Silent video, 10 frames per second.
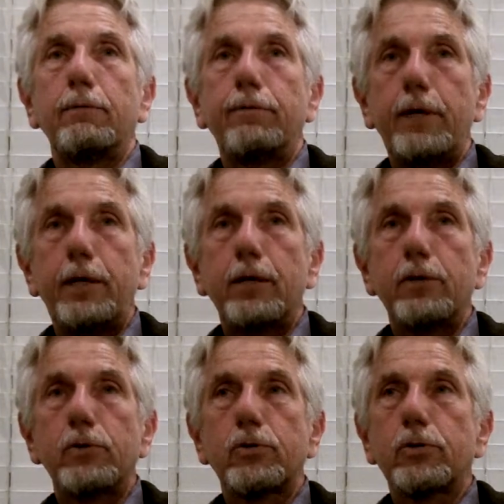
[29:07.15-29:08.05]

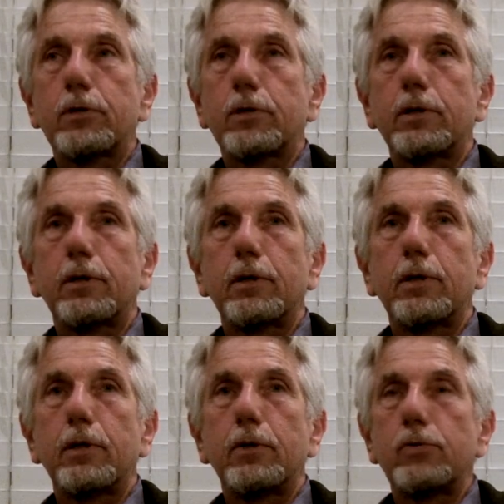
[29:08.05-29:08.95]
Venus,
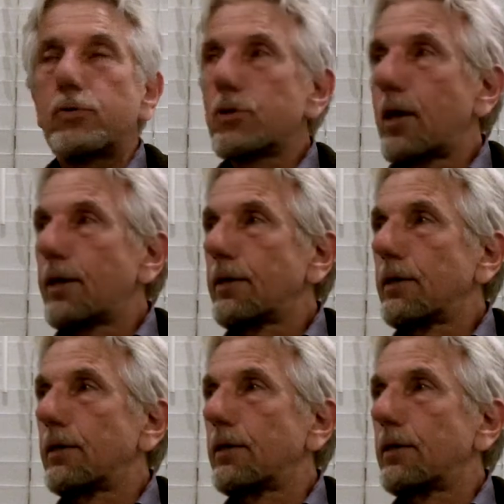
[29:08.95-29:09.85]
Sun,
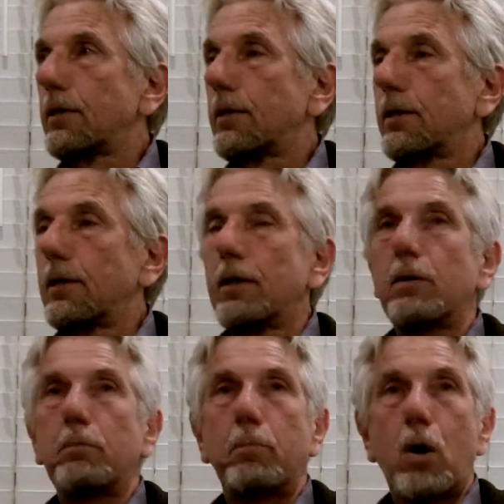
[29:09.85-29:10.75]

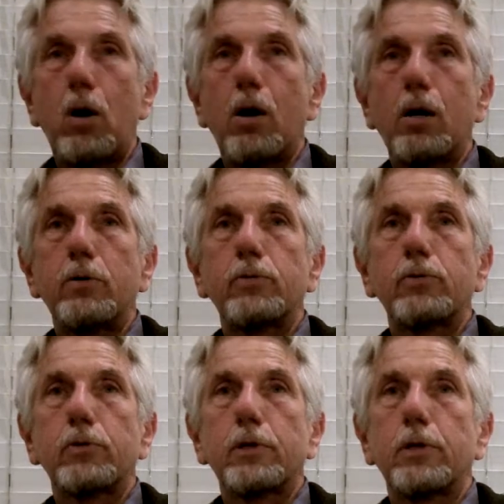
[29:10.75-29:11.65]

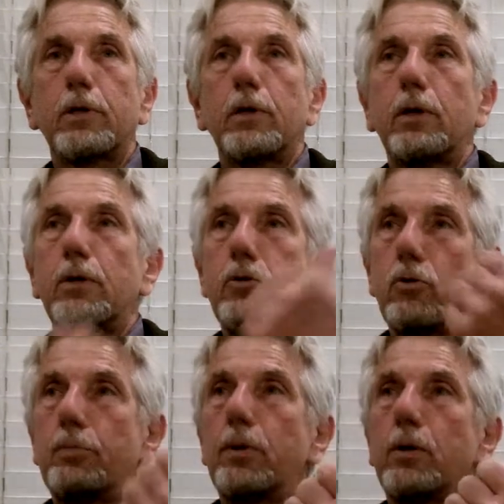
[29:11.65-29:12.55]
Mars,
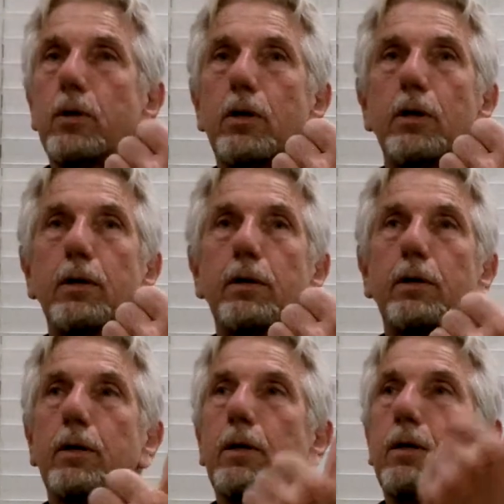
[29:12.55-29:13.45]
Jupiter,
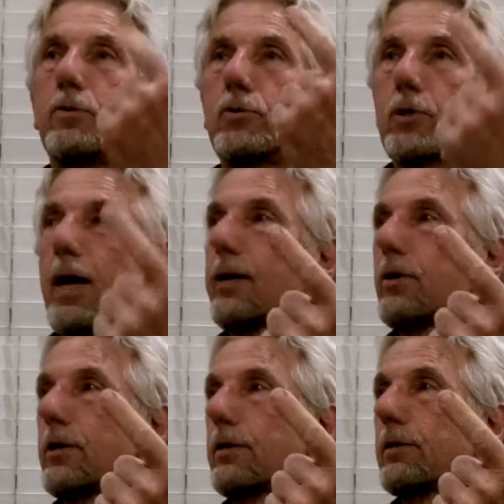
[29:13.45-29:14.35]

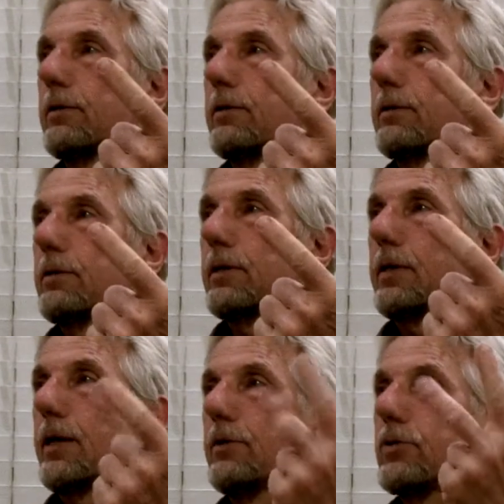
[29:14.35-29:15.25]
Saturn,
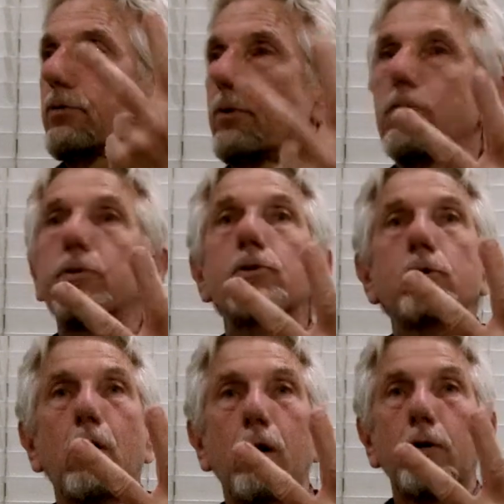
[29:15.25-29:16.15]
and the sphere of the
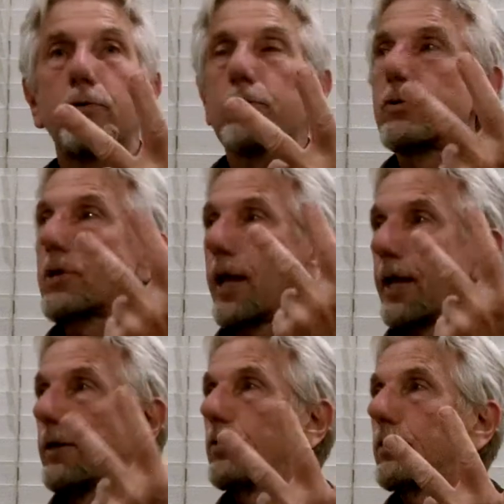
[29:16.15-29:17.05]
stars. It's
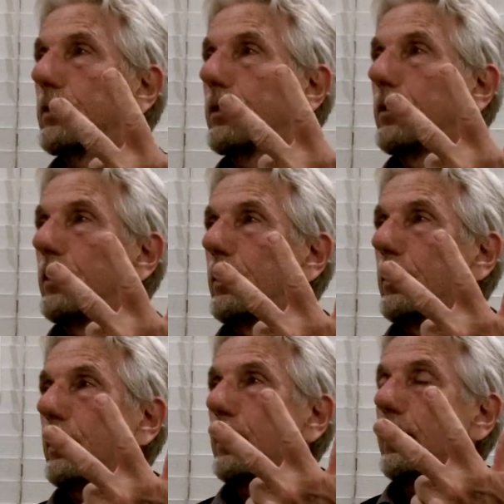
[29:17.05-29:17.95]
eight.
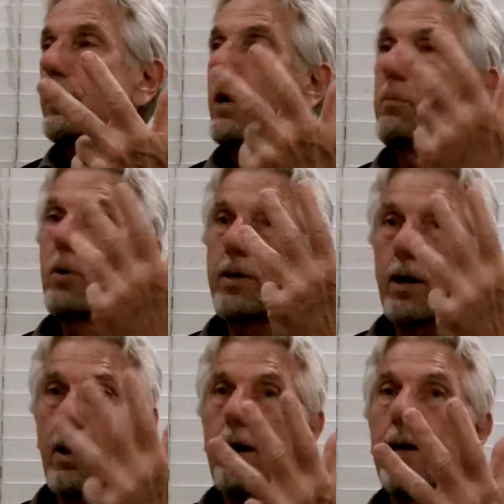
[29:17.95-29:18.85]
Number
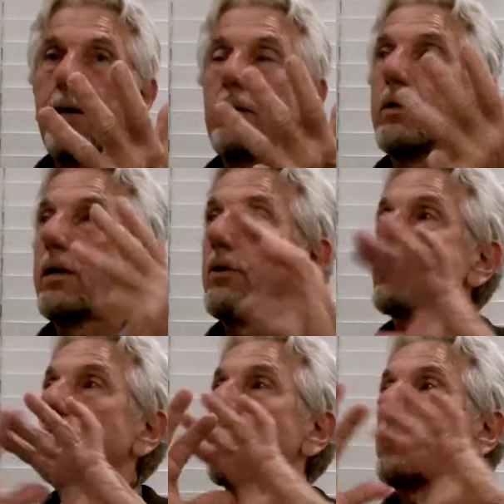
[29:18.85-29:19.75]
nine
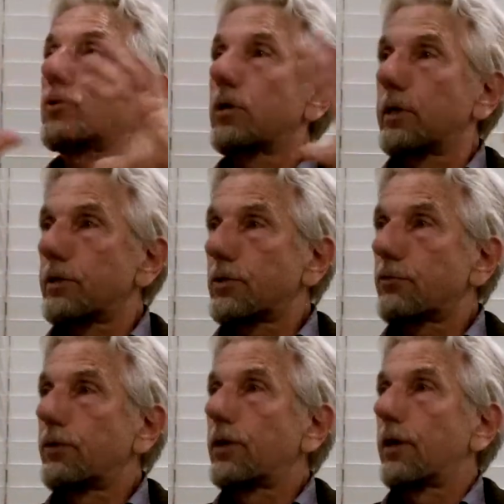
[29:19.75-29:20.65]
is the crystalline
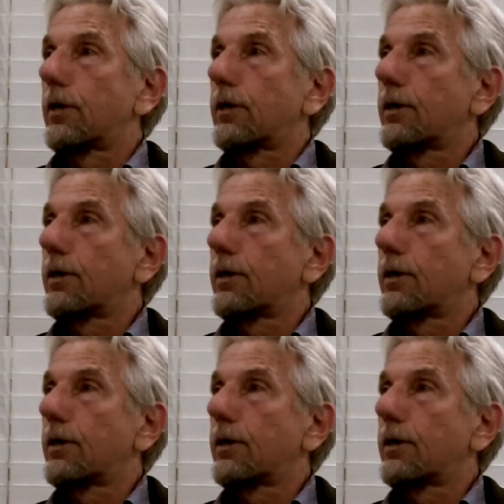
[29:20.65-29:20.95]
sphere.